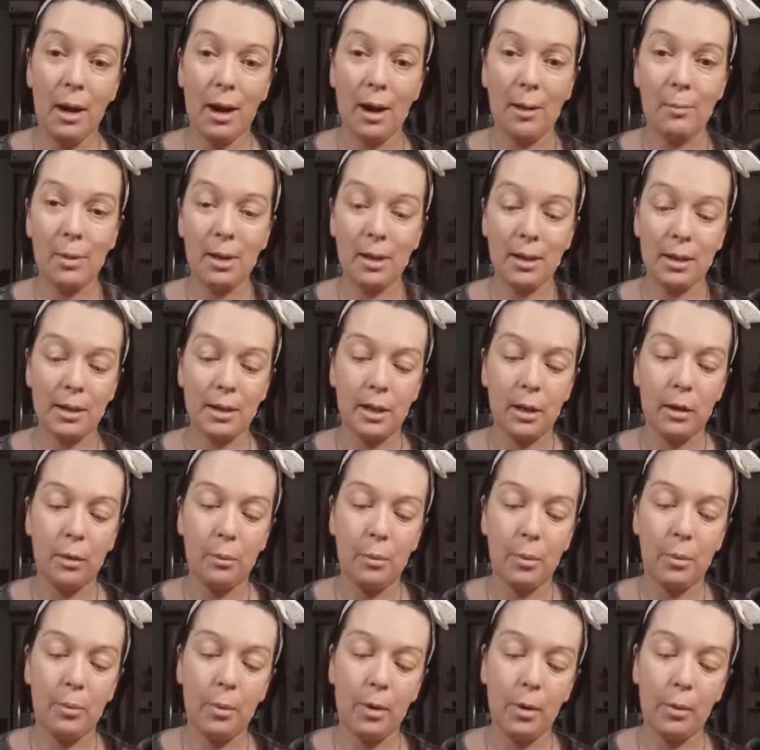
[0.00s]
I mix it
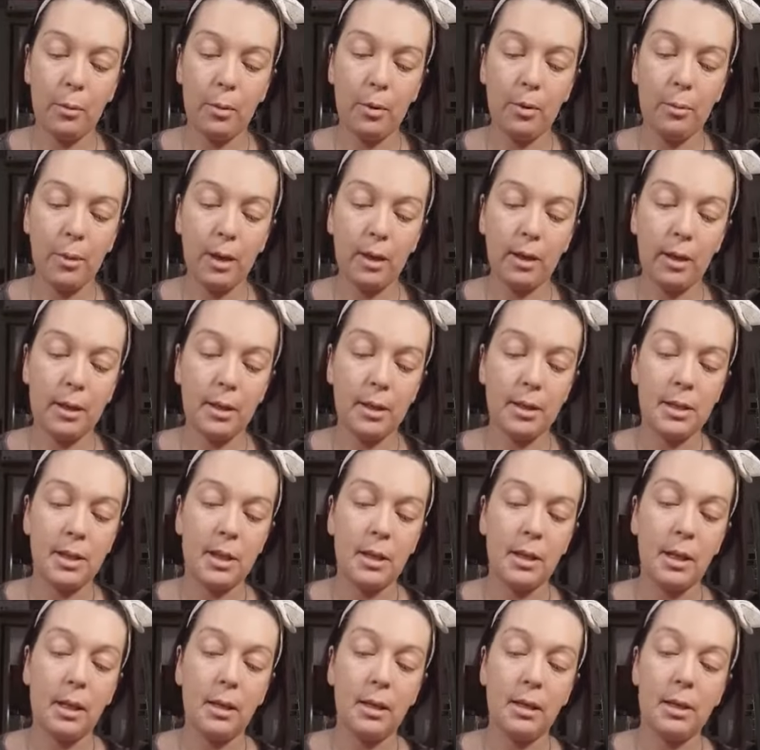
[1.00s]
up a bit with my
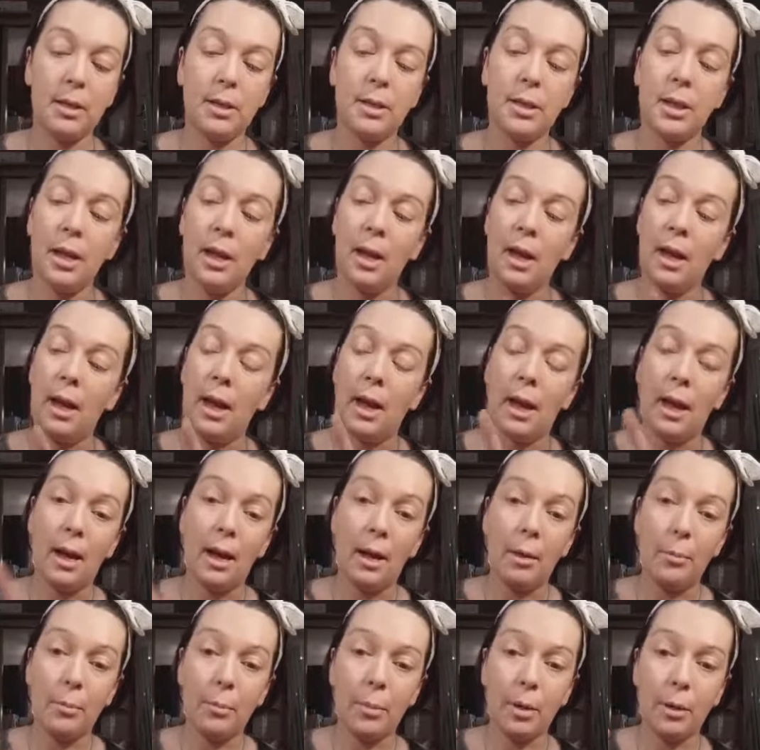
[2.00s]
concealers,
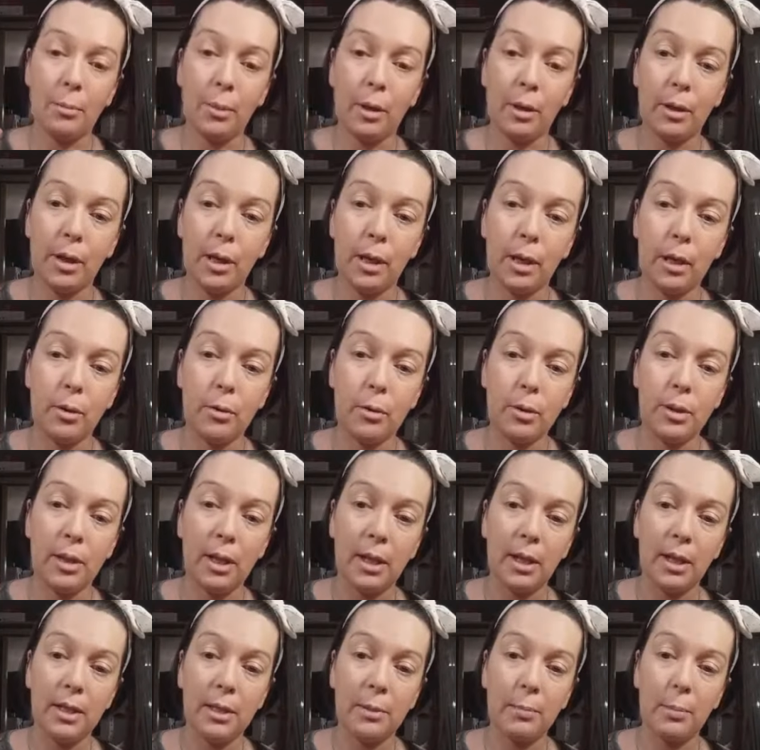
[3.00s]
but I'm going to use
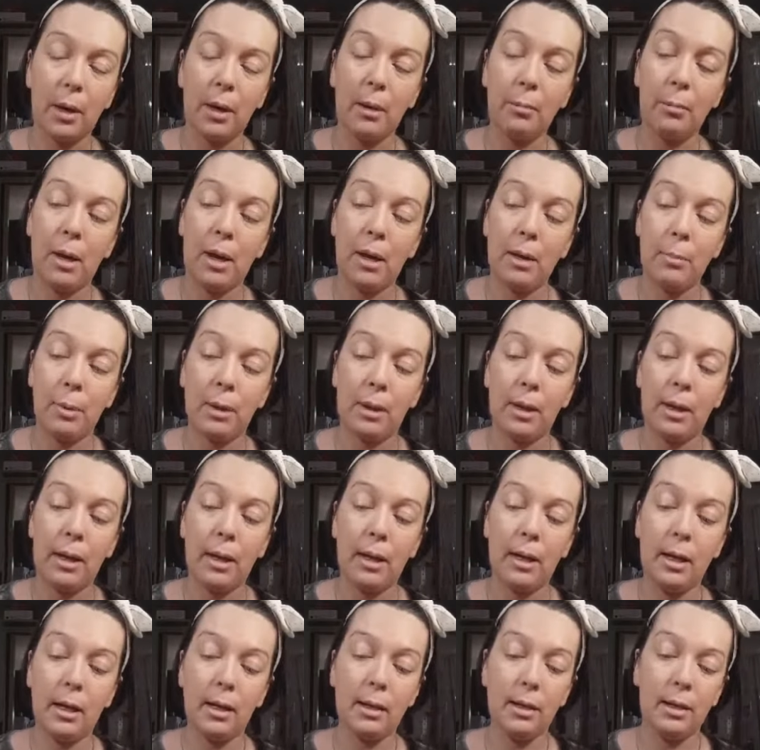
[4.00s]
this by
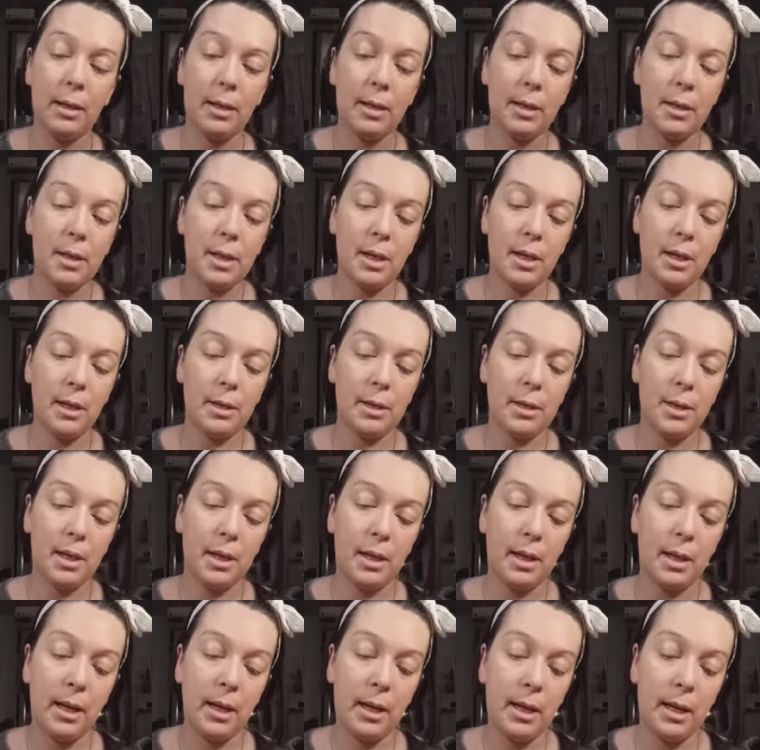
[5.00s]
Maybelline, and this is
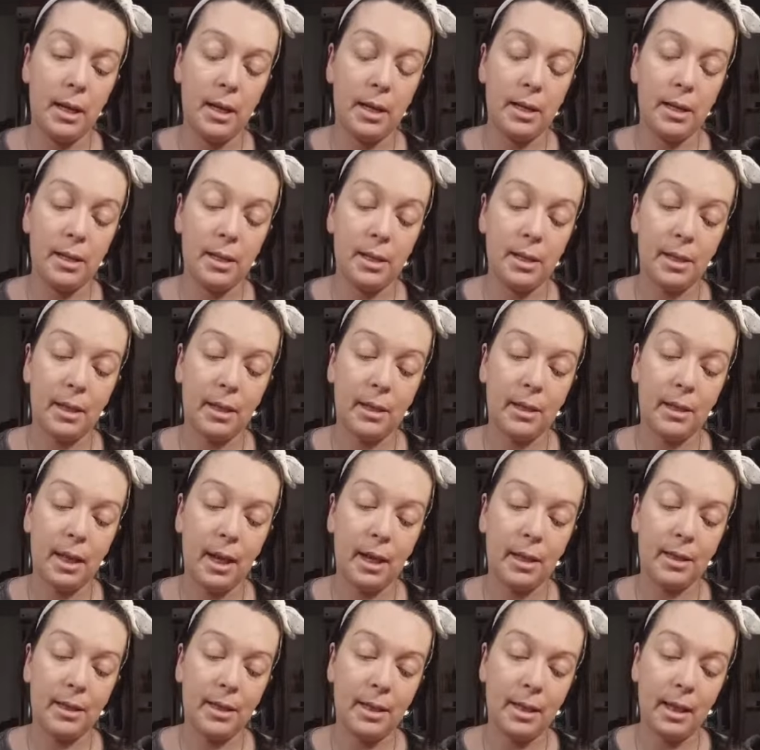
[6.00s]
the Instant
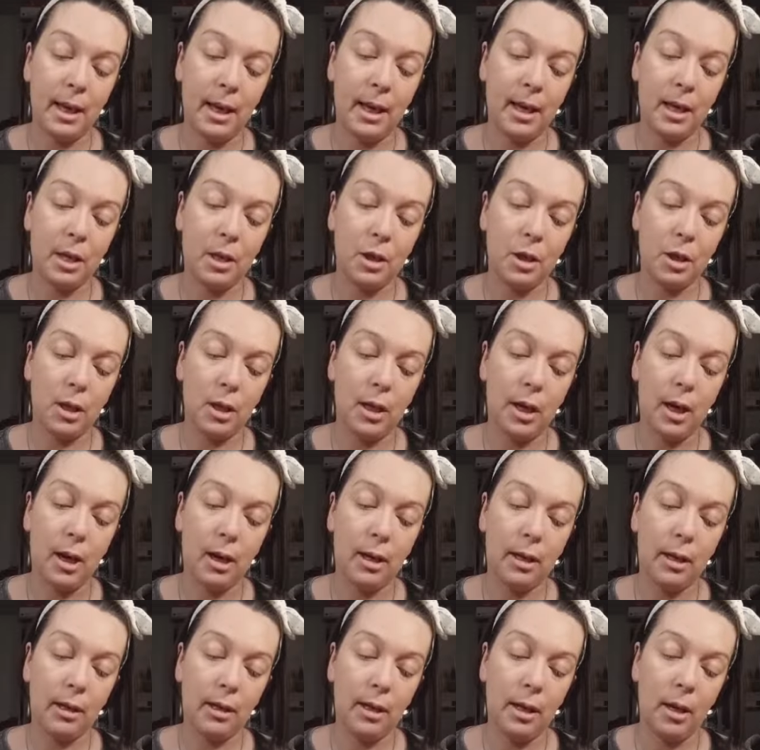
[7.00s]
Anti-Age
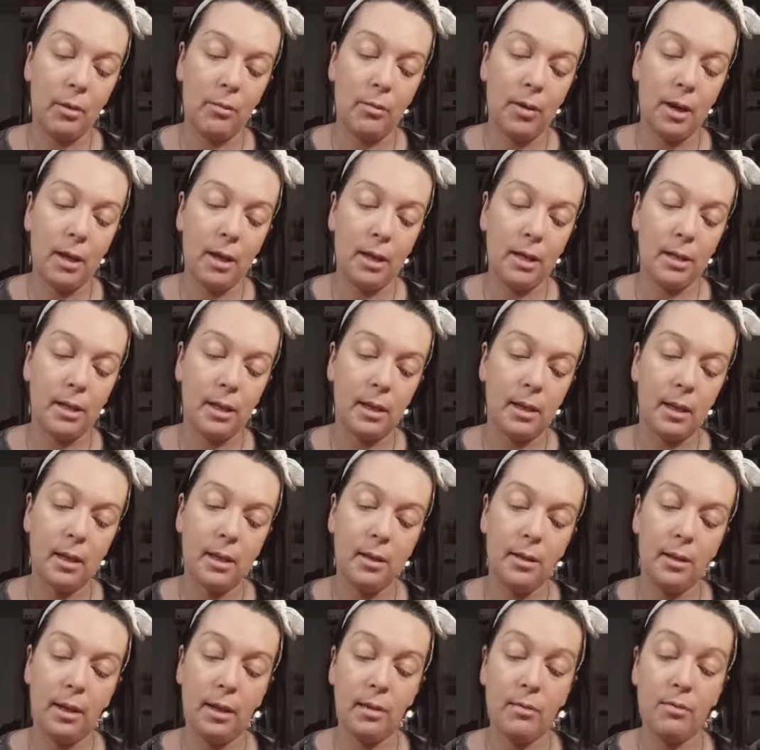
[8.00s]
Eye Eraser,
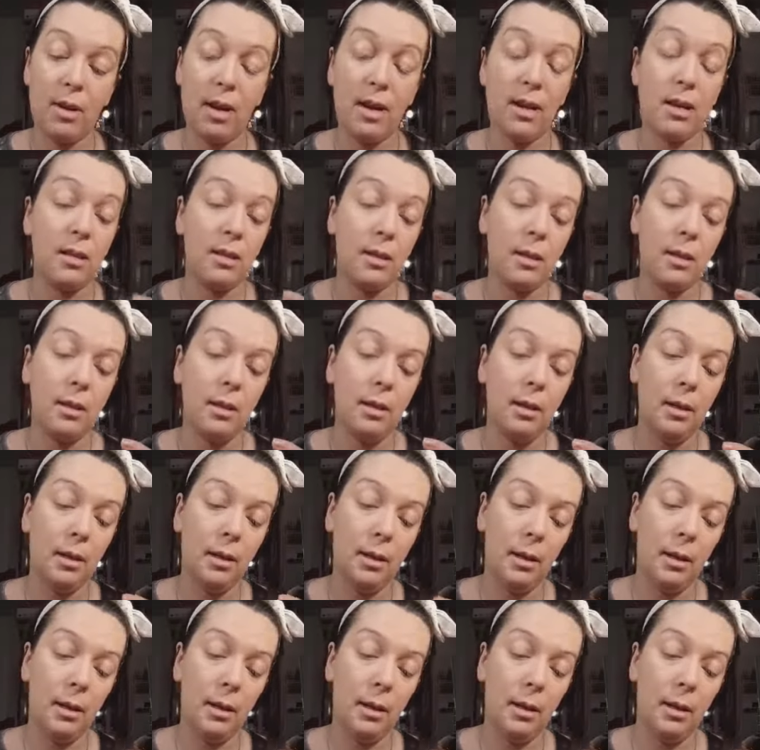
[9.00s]
the eraser.